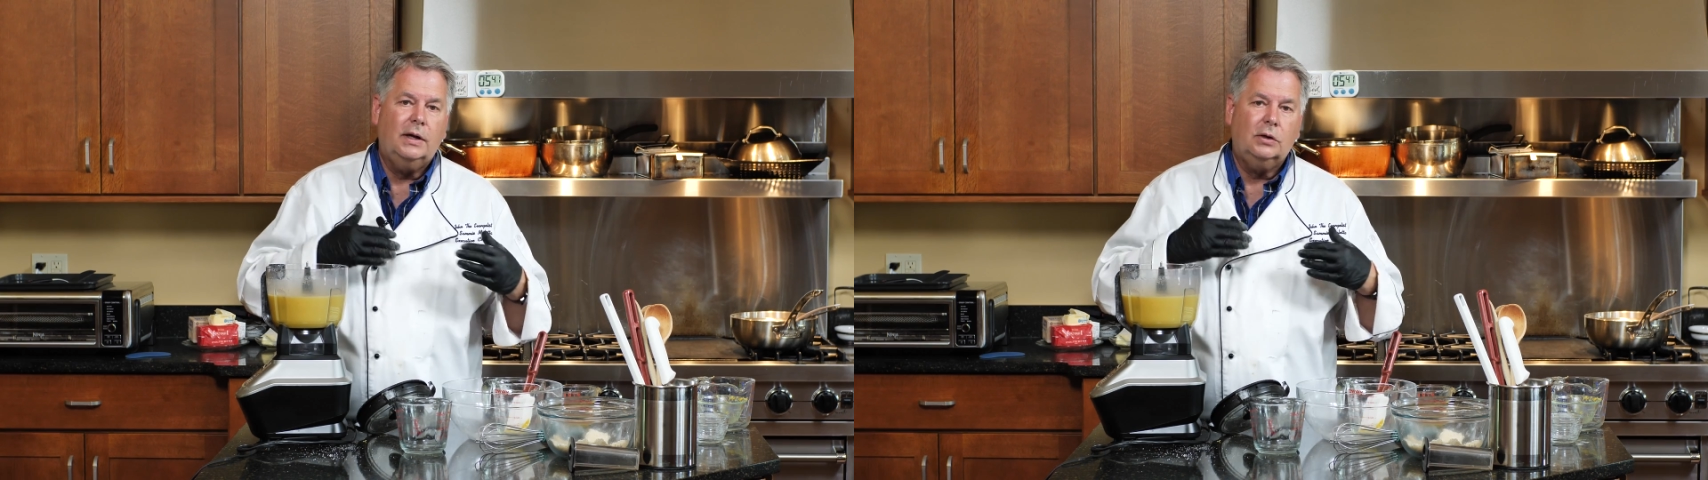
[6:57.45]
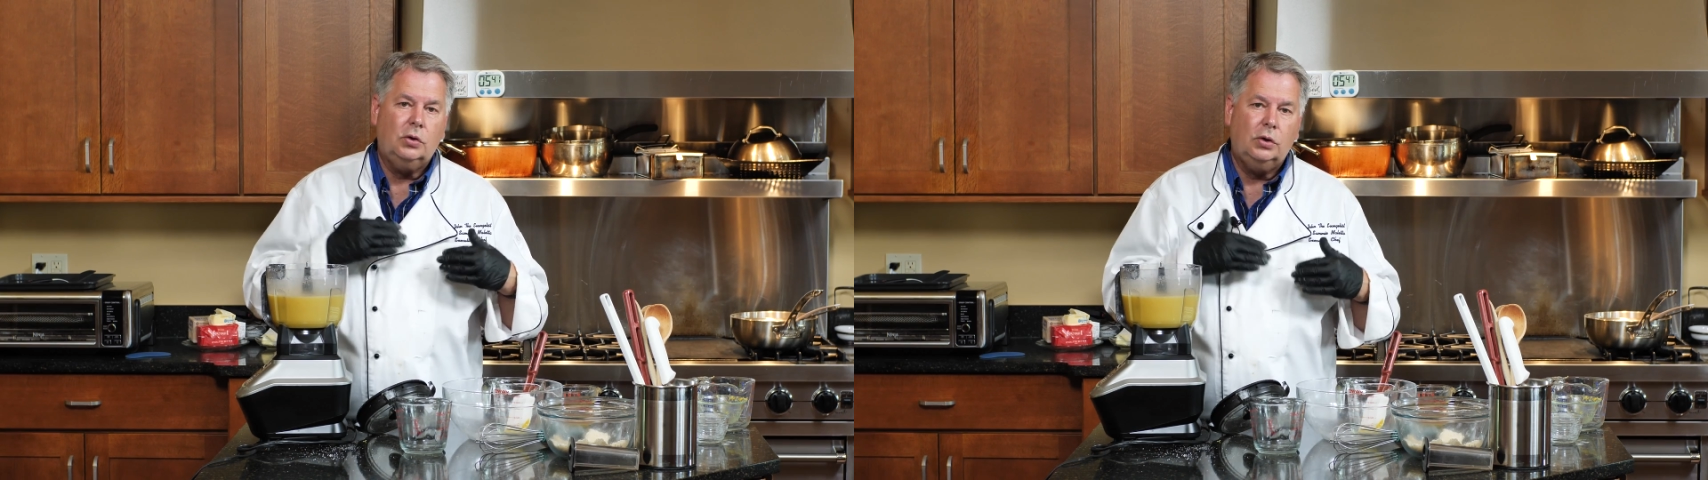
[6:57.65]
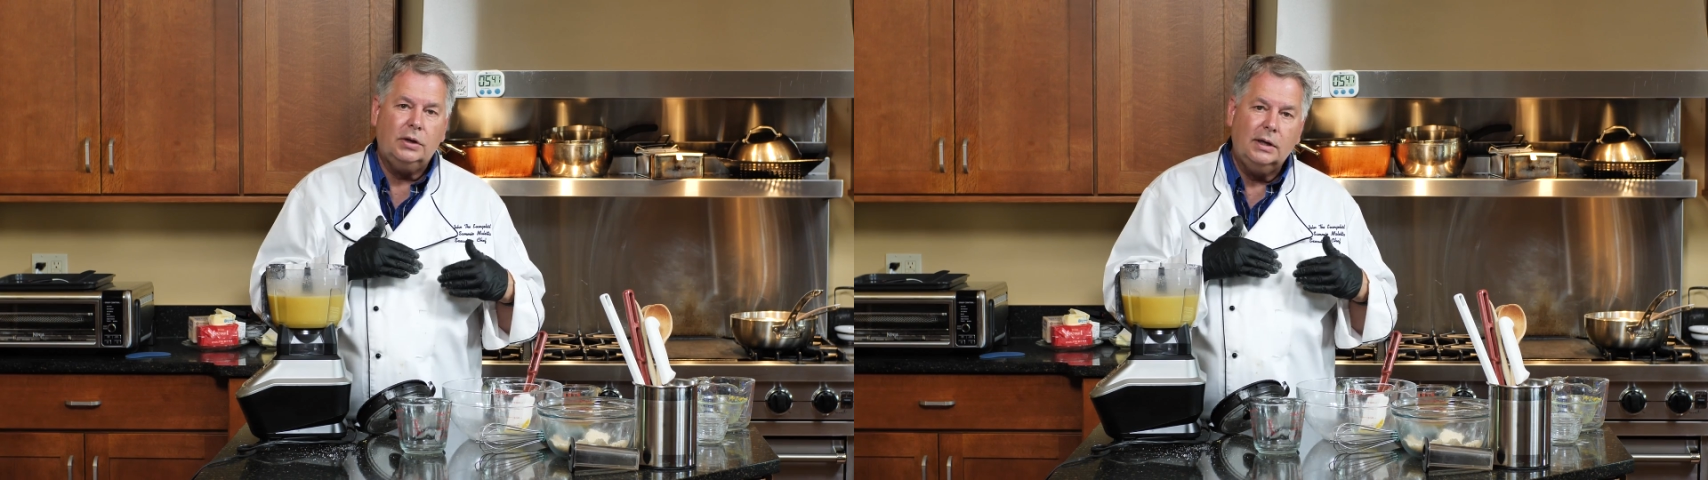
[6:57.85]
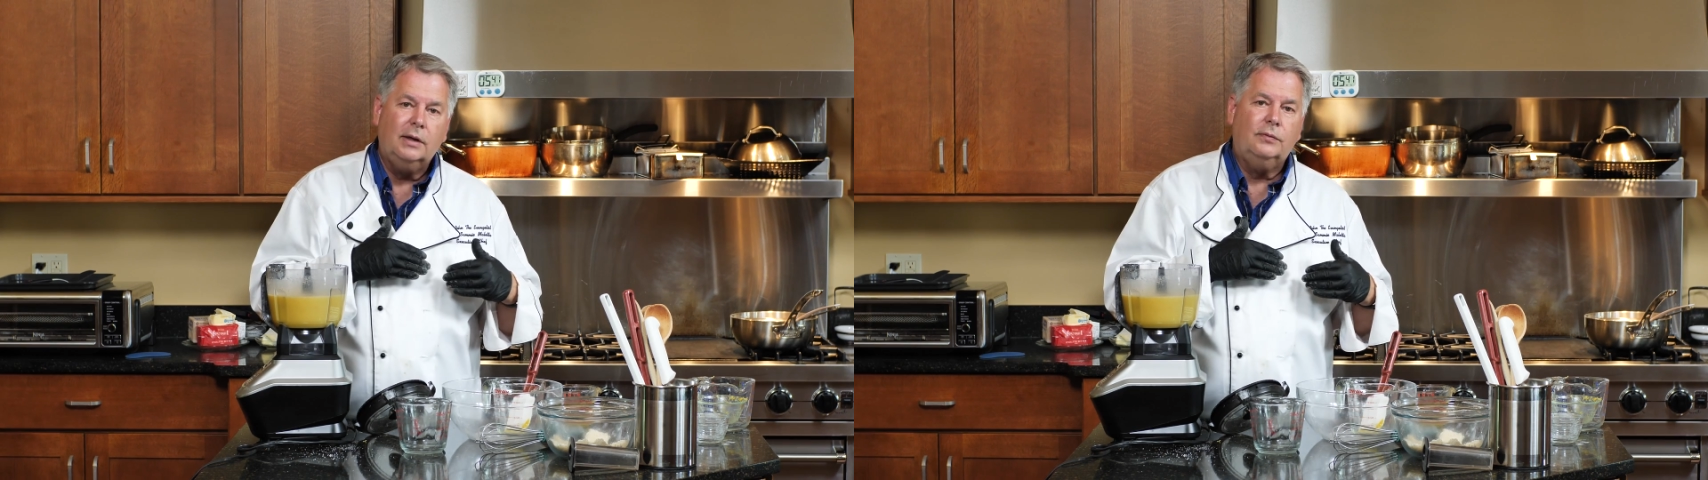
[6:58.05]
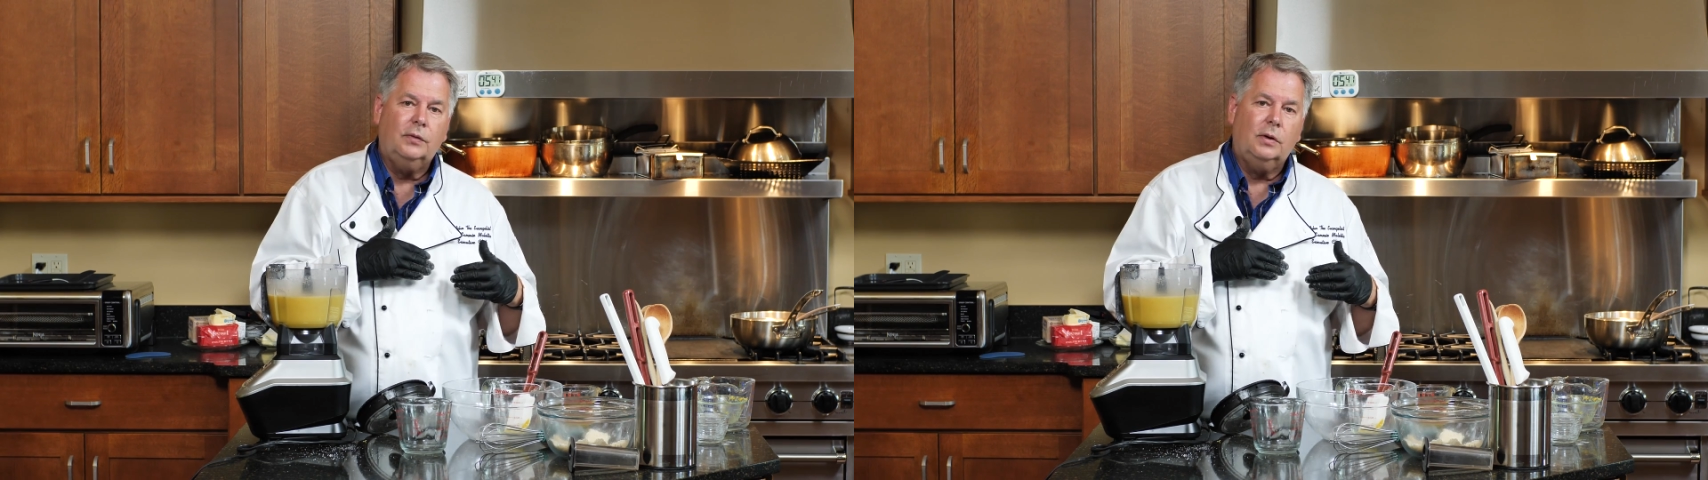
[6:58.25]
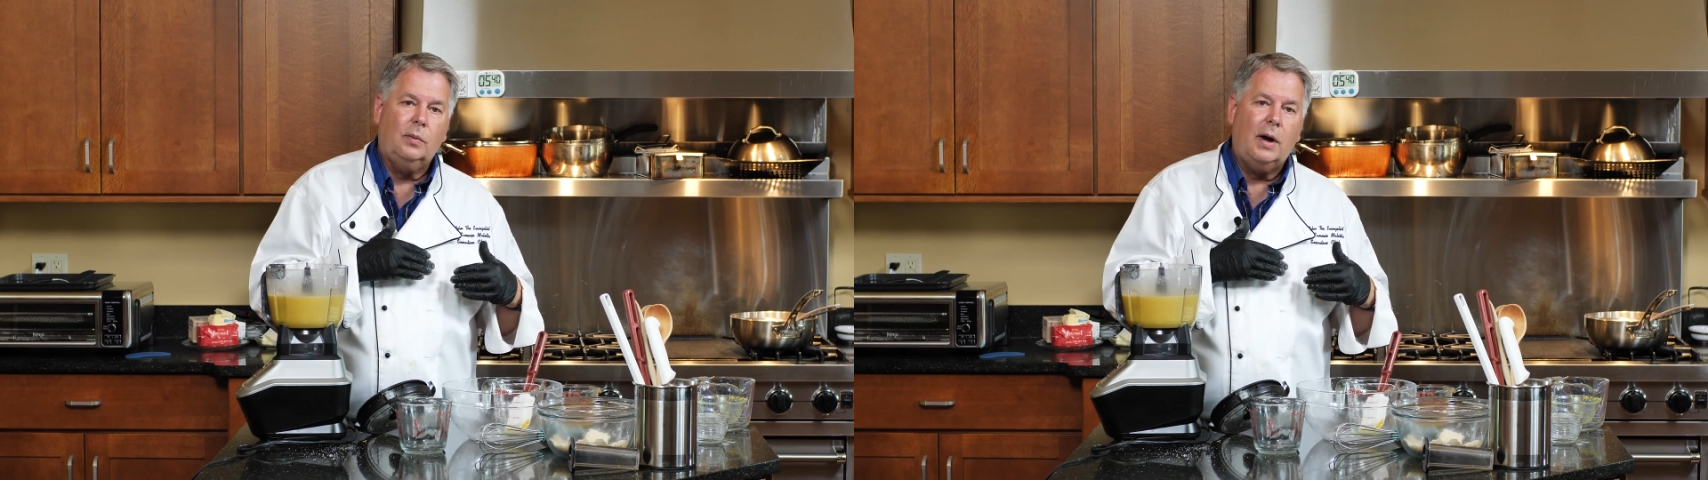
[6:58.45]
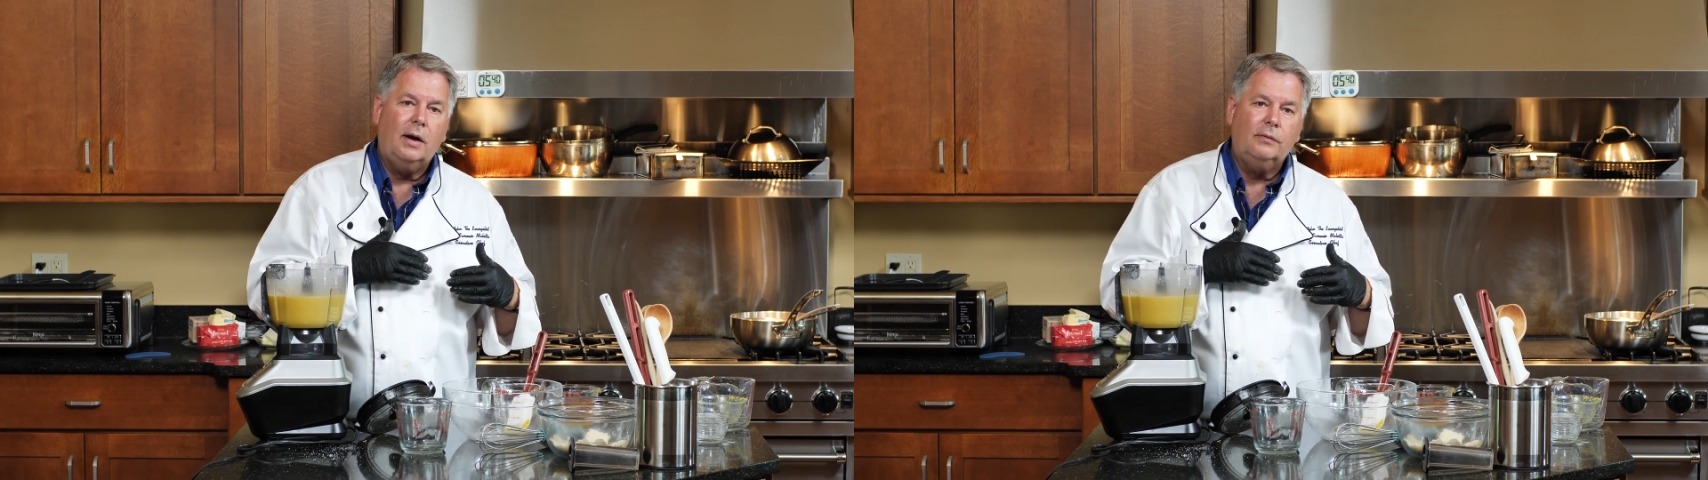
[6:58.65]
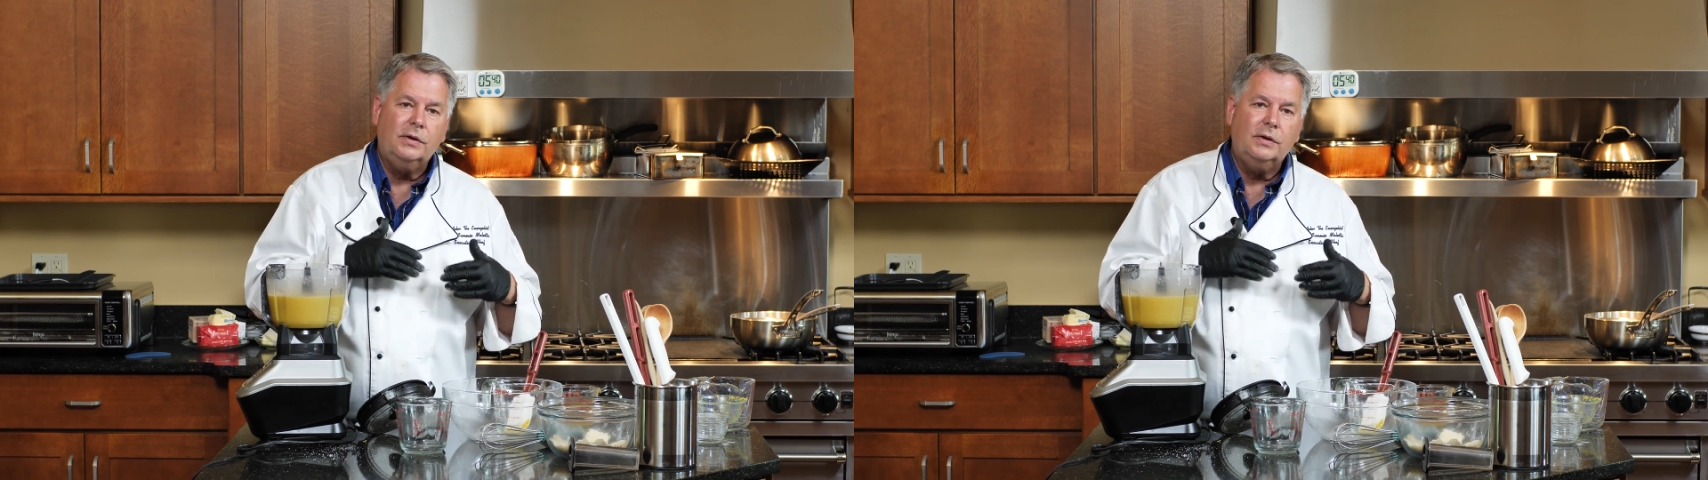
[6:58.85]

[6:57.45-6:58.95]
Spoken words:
and cooking it for a while,